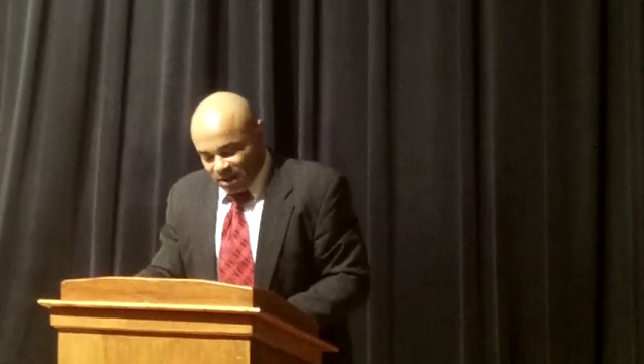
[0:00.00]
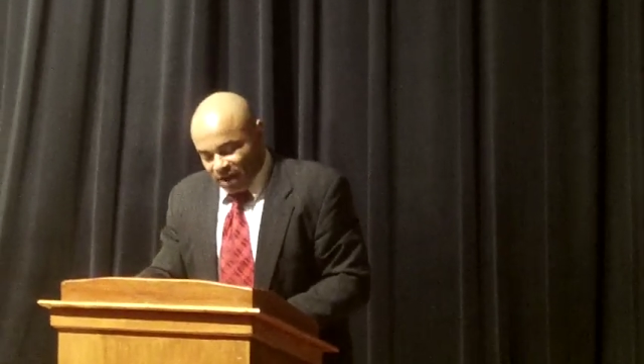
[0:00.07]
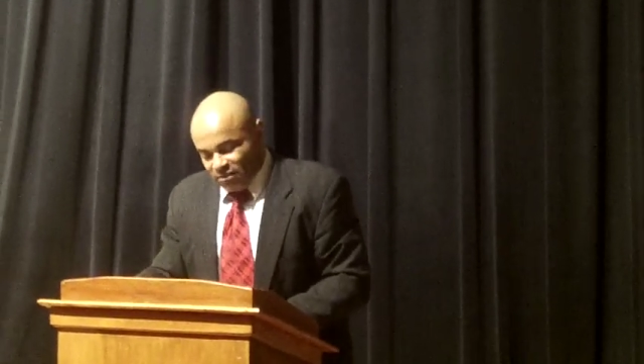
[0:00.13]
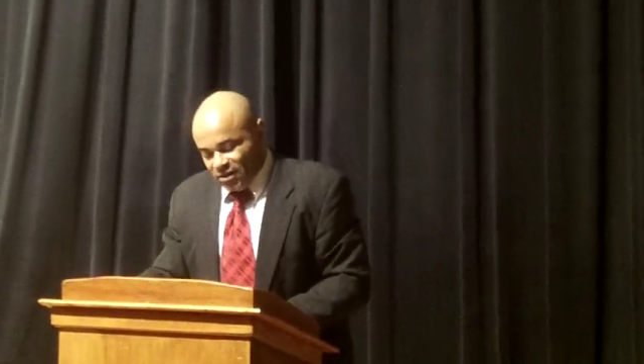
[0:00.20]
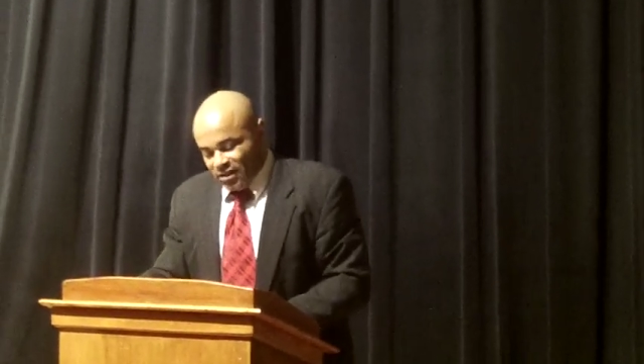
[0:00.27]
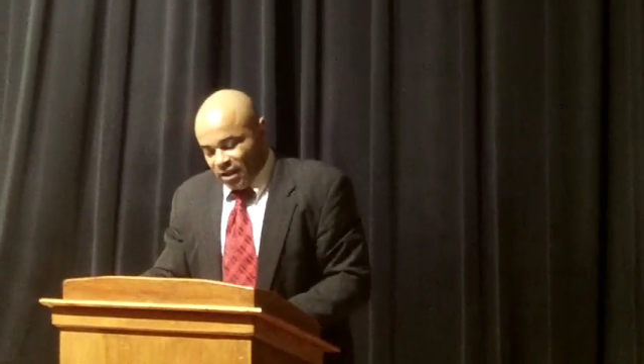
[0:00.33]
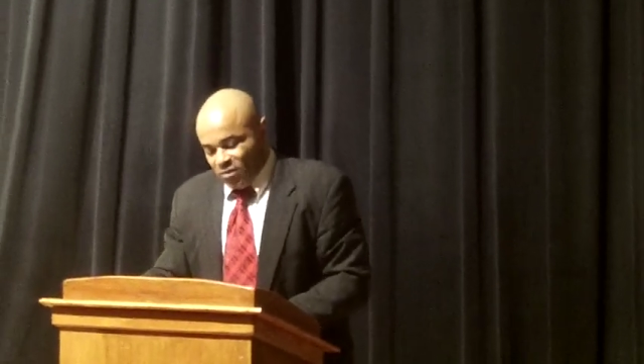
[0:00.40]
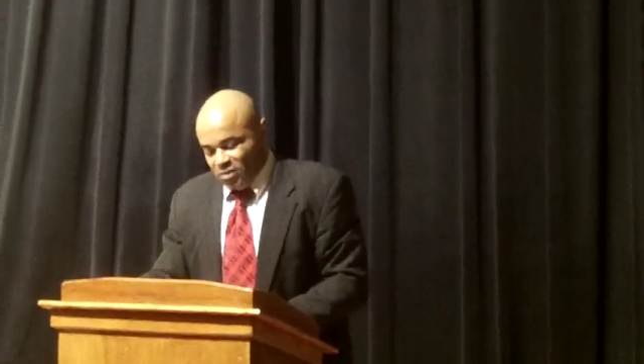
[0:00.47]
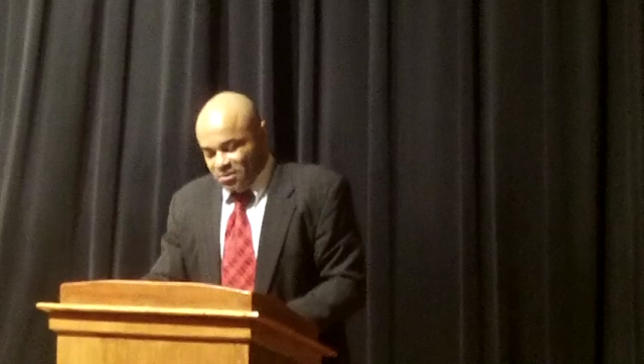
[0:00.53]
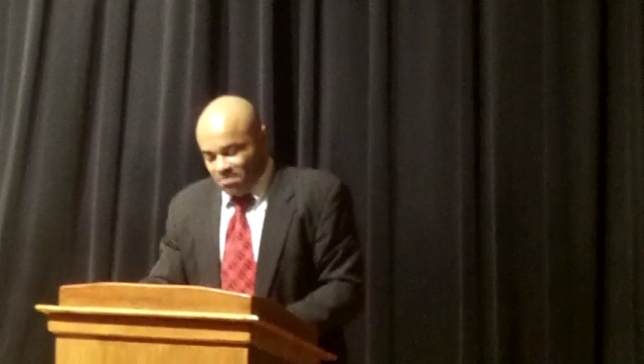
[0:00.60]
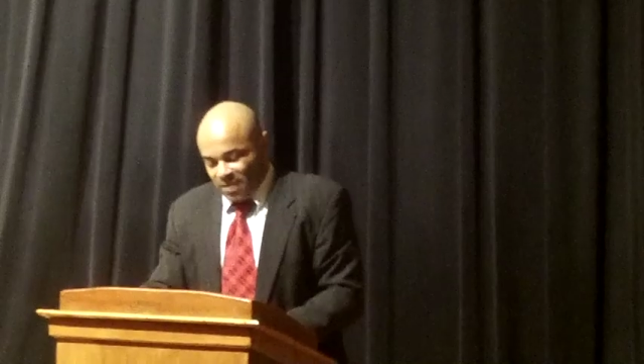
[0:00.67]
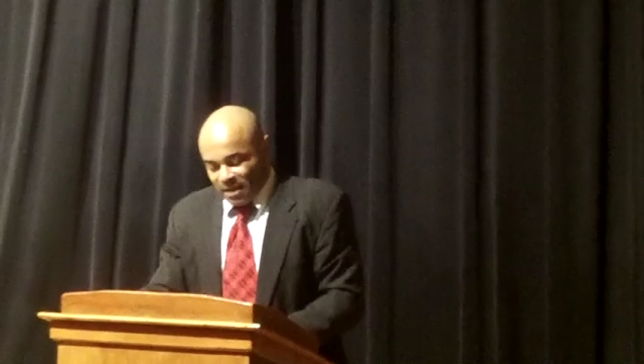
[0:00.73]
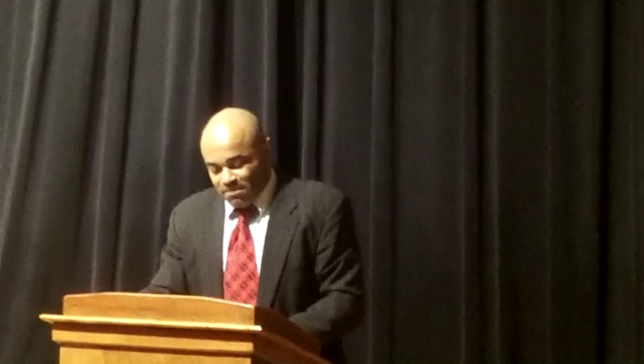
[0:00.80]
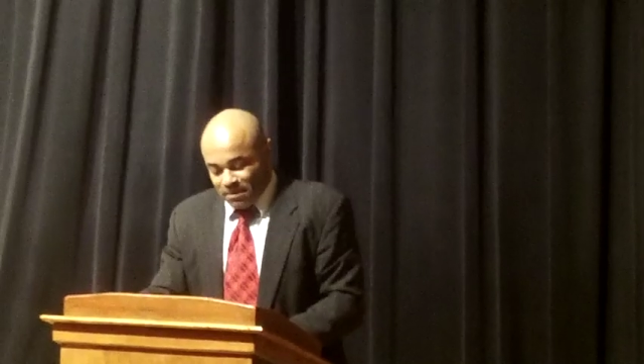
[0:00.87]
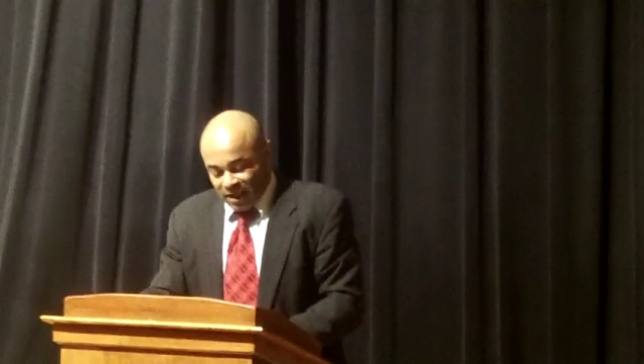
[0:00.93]
everything was
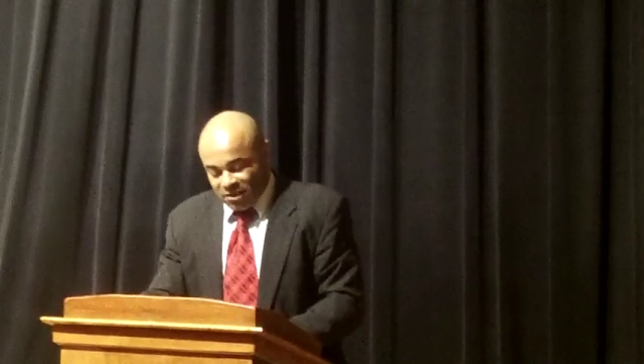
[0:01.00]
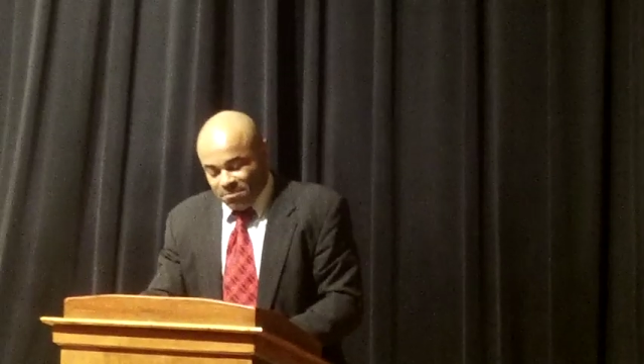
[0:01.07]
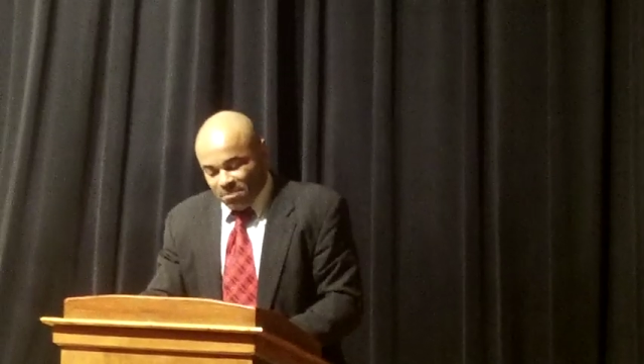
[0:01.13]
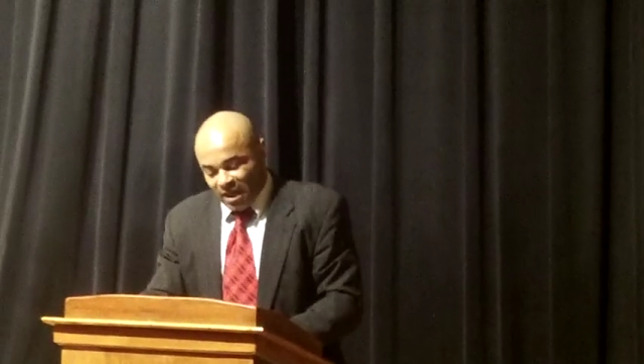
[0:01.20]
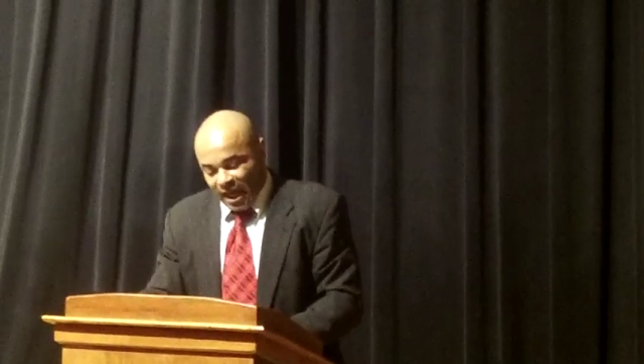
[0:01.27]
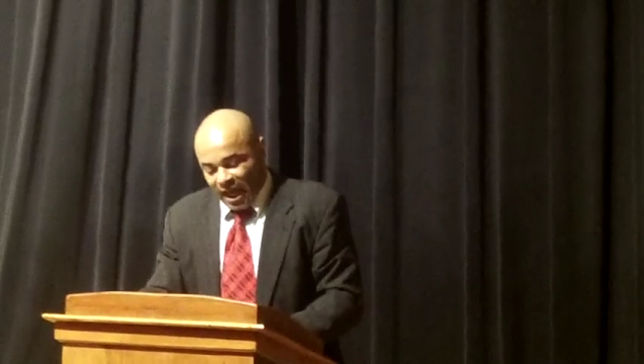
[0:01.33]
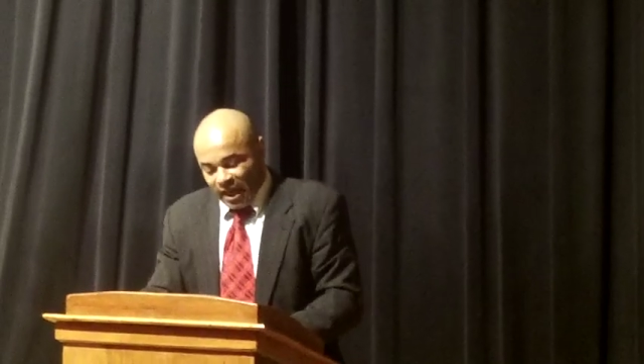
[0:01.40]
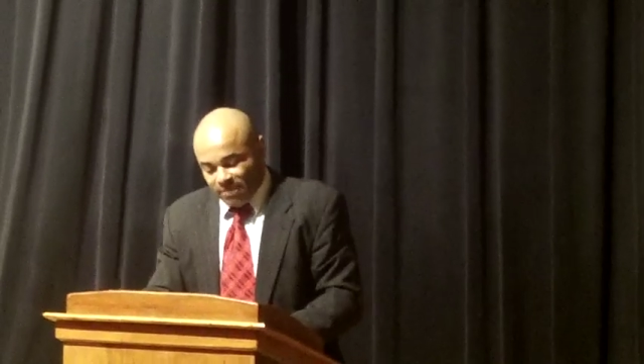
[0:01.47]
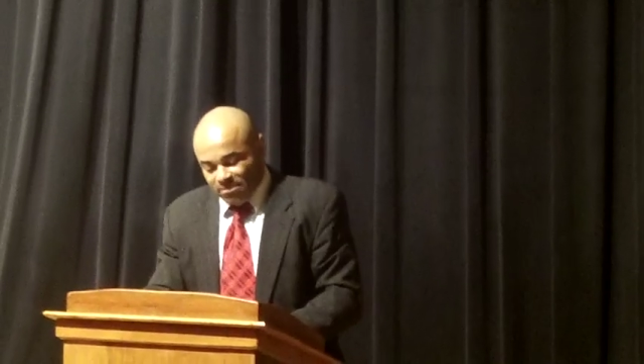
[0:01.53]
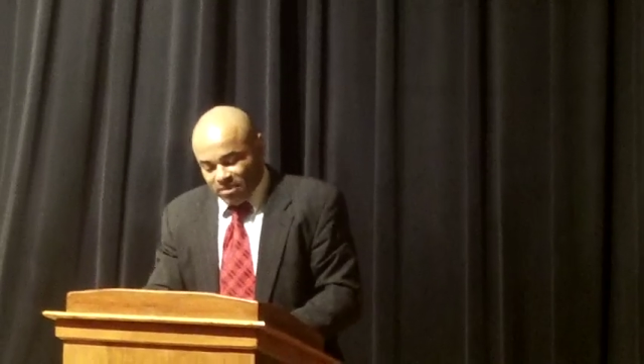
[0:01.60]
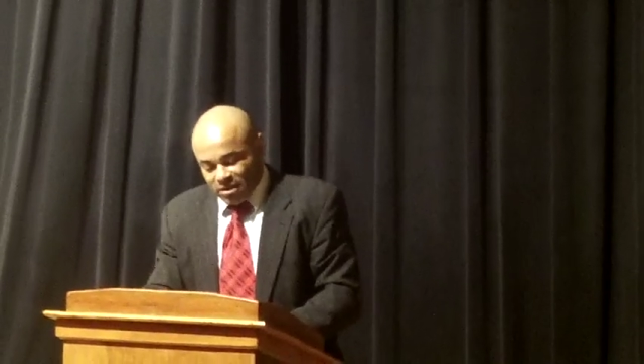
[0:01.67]
pitch black.